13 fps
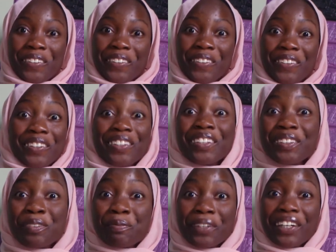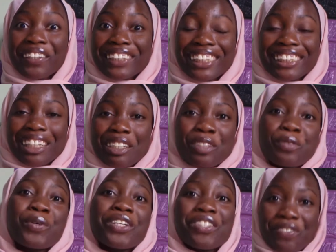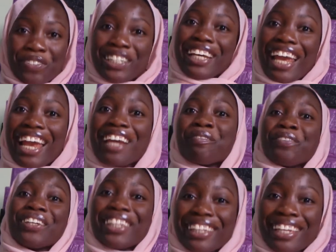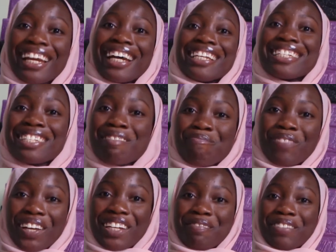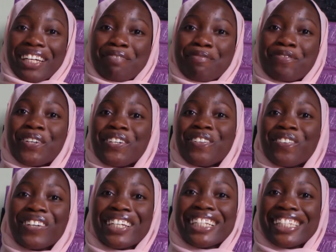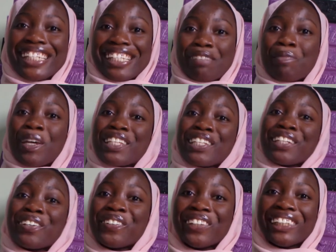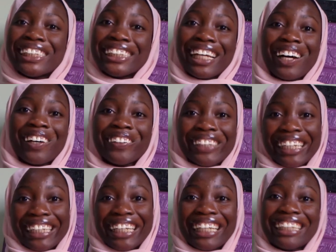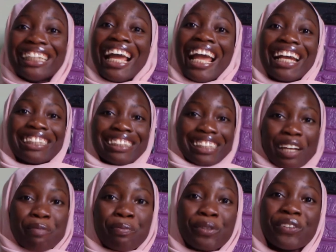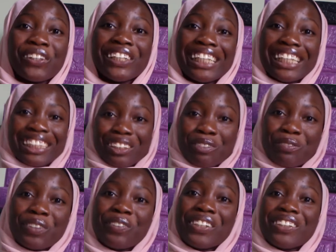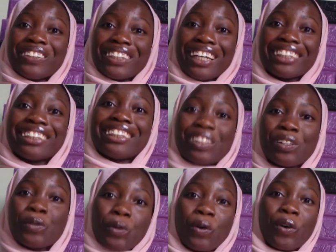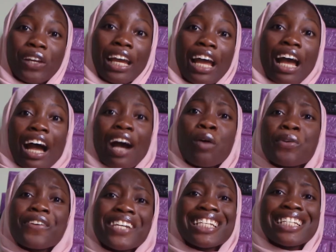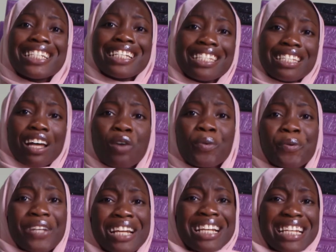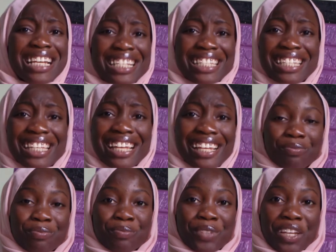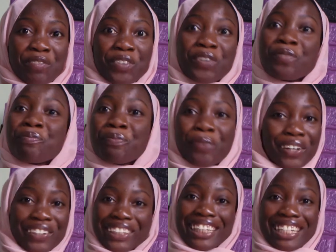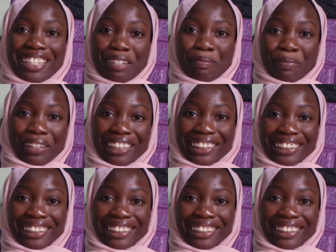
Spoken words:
you need to prioritize and you want to read everything at the same time. Like, before you know it, the semester runs out and then exam period, lecture period, you start, oh god, how are we reading this? How are we reading this? If you don't prioritize and plan,